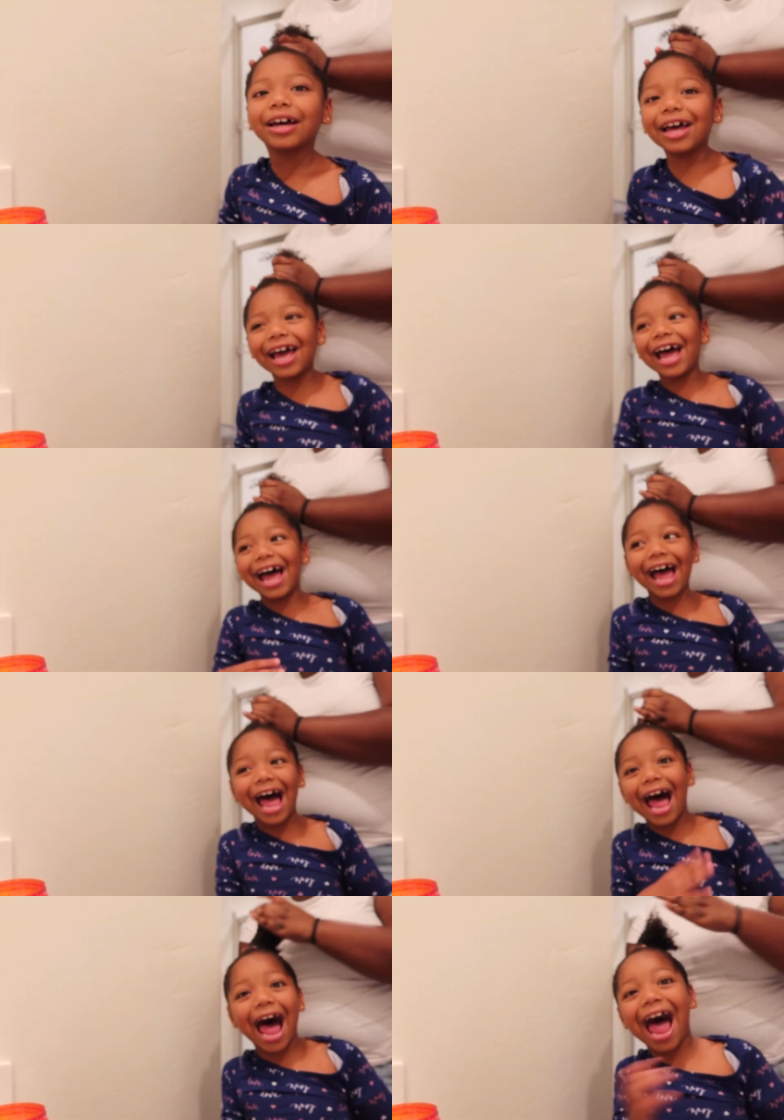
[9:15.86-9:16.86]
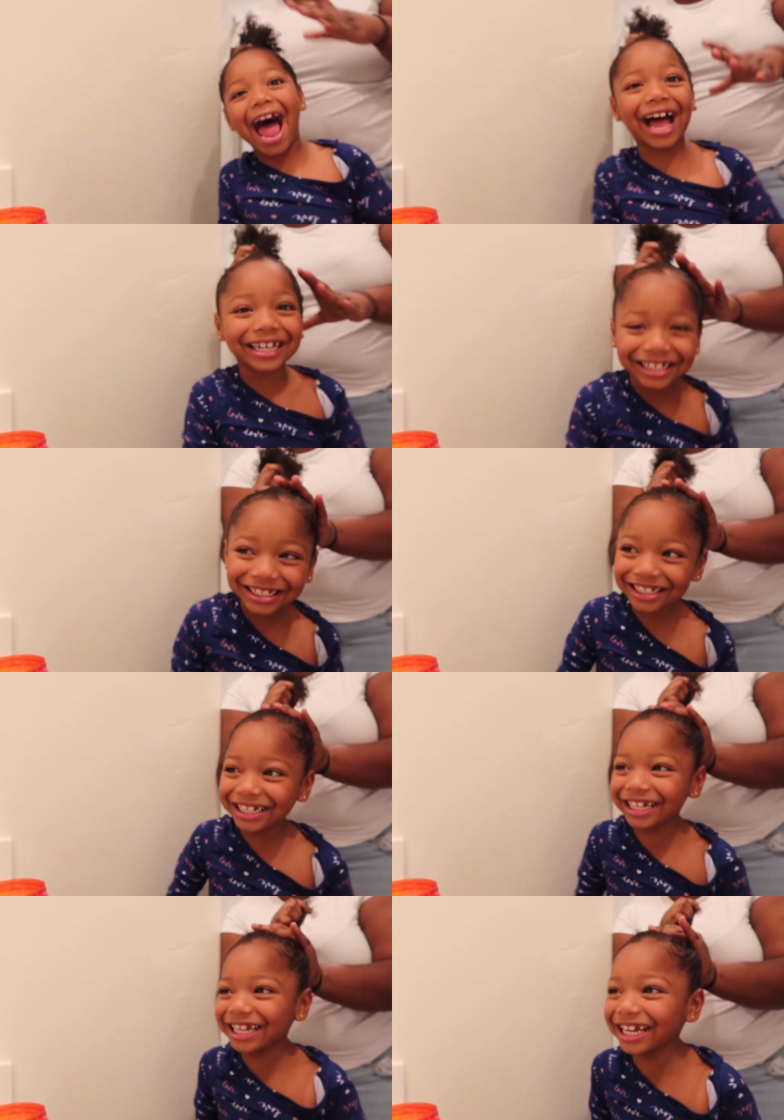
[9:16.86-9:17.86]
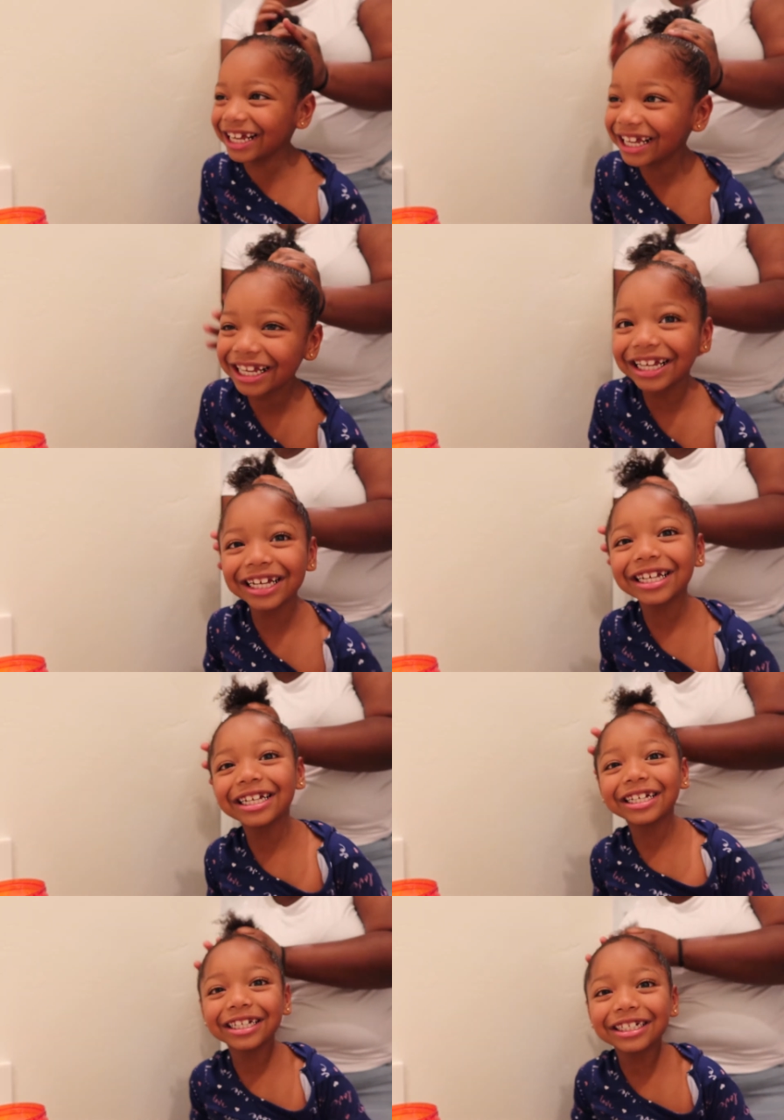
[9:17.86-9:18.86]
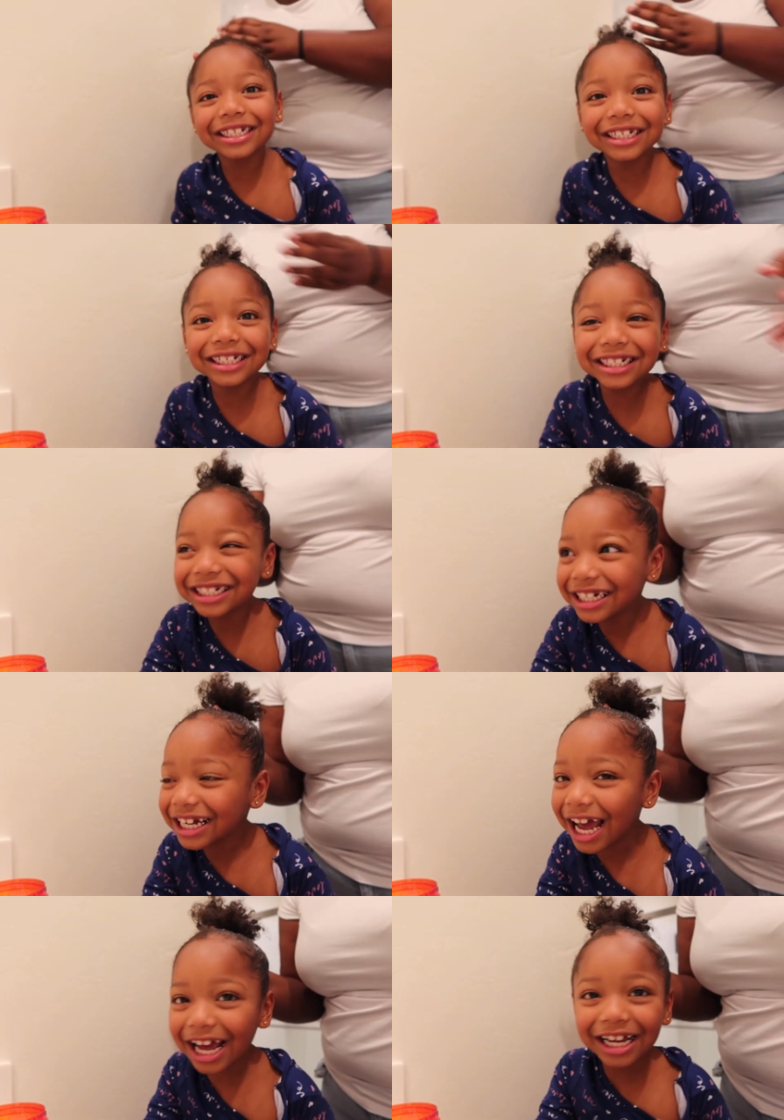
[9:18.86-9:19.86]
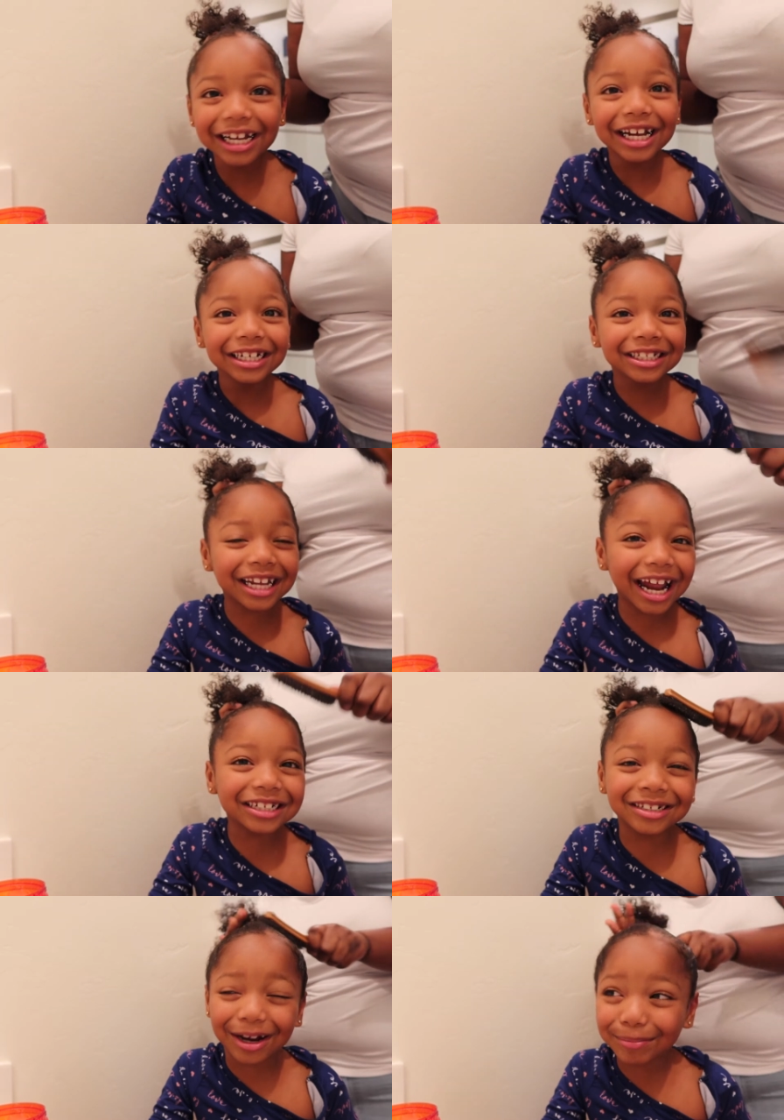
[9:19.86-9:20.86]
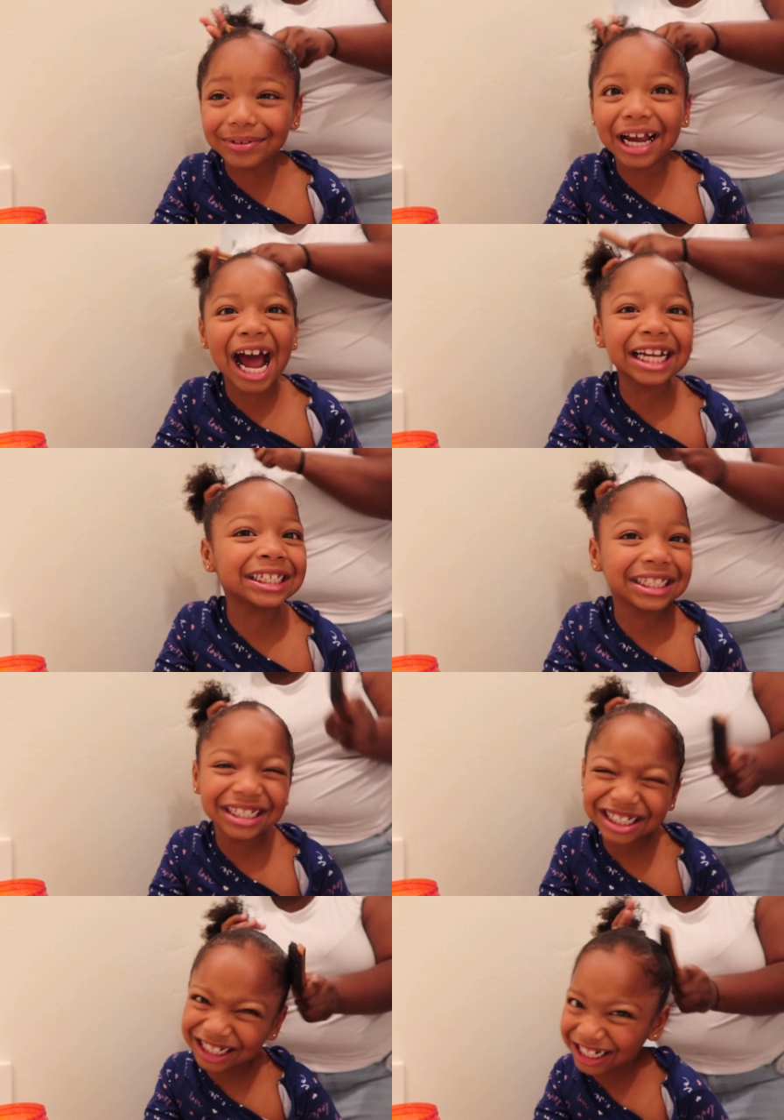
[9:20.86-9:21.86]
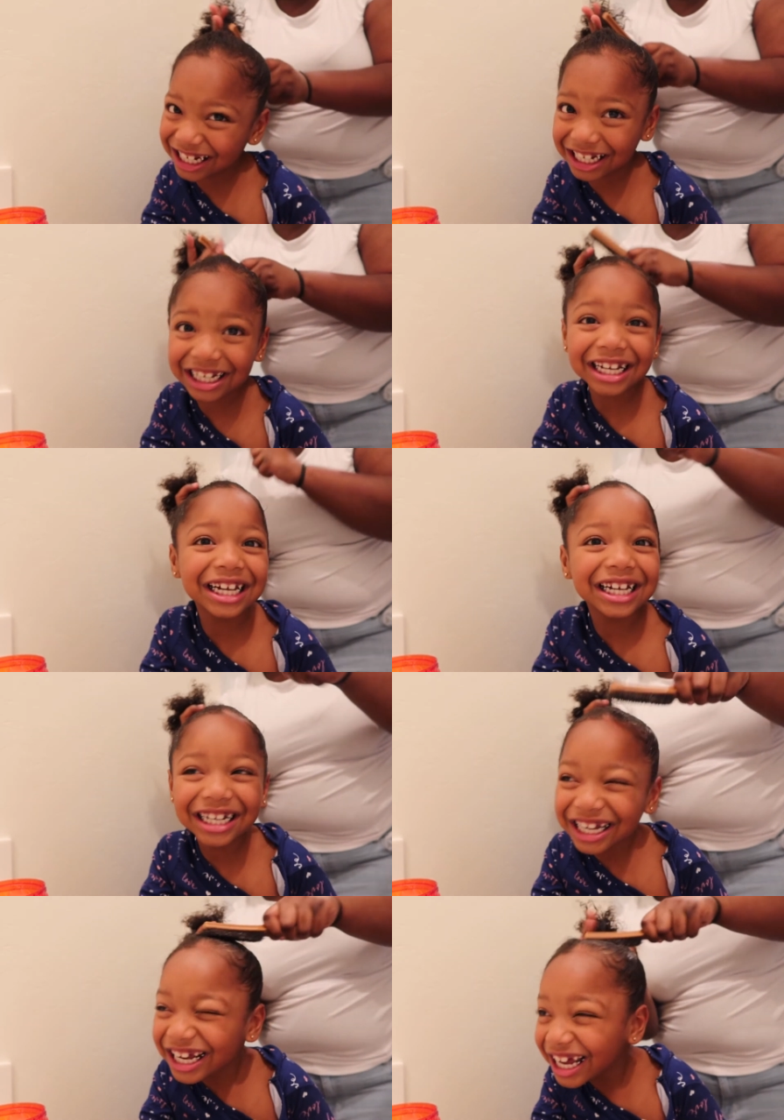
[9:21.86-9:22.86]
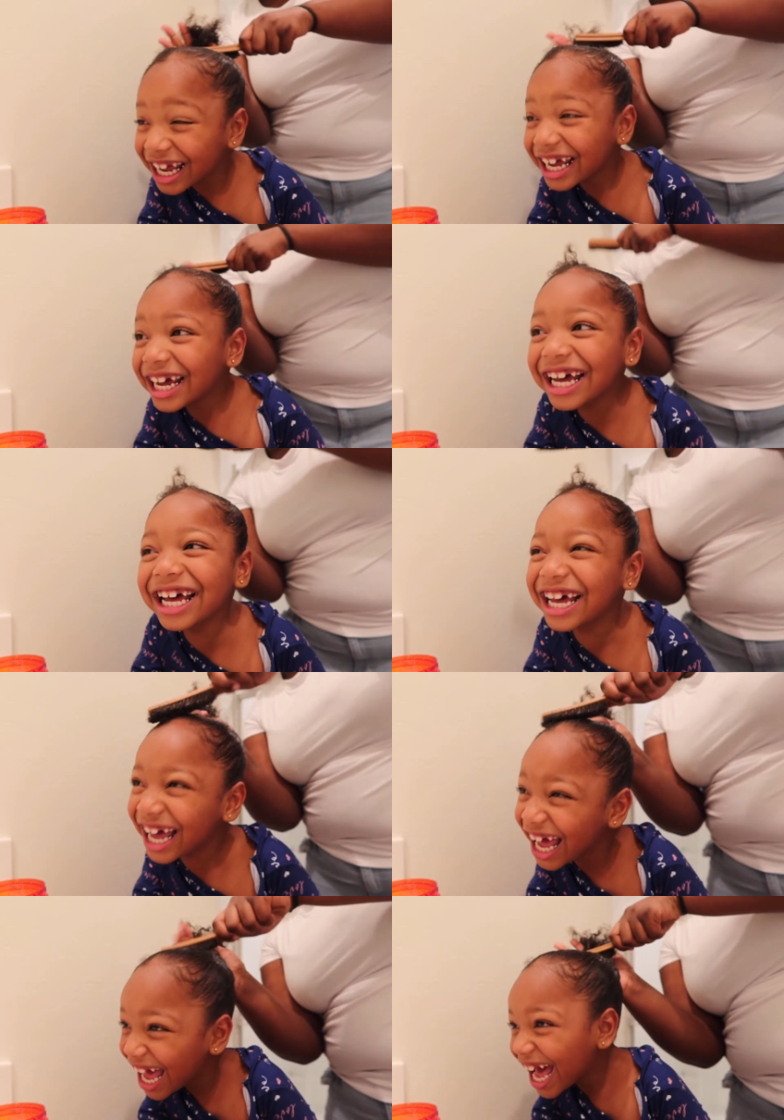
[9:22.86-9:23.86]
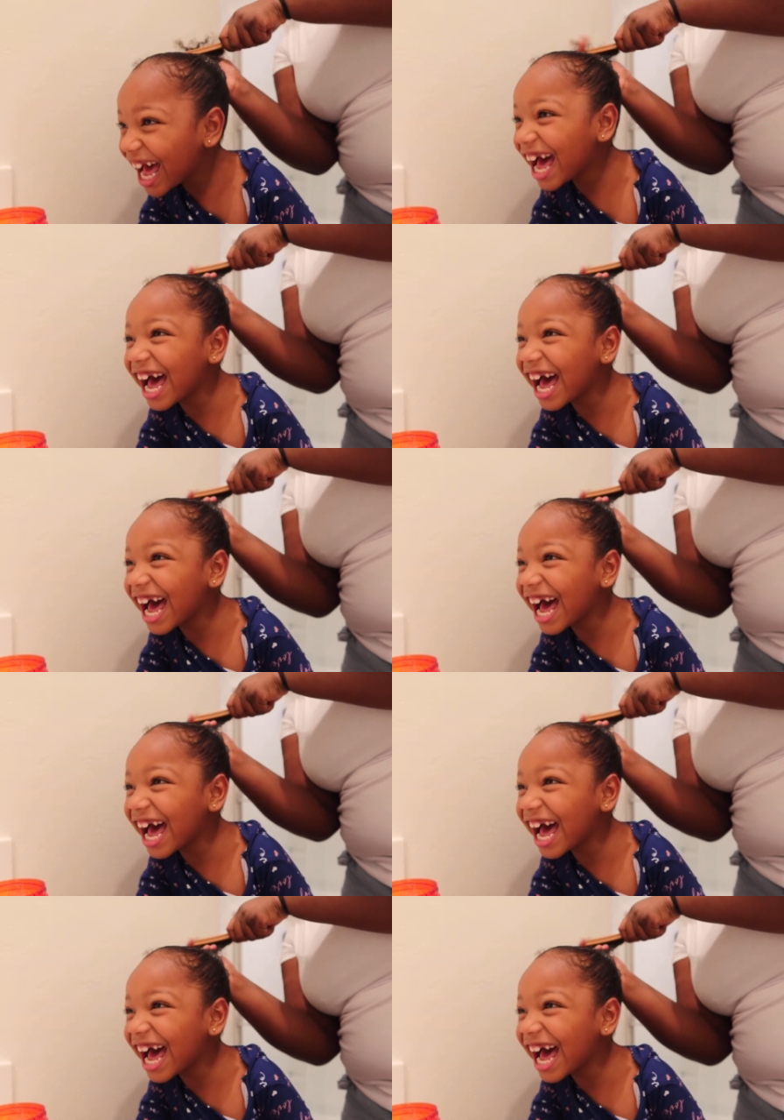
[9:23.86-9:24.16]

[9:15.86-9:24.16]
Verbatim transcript: I'm sorry, you gotta back up so, we, so they can see the final product. Should I jump, guys? No, are you gonna mess your blue up?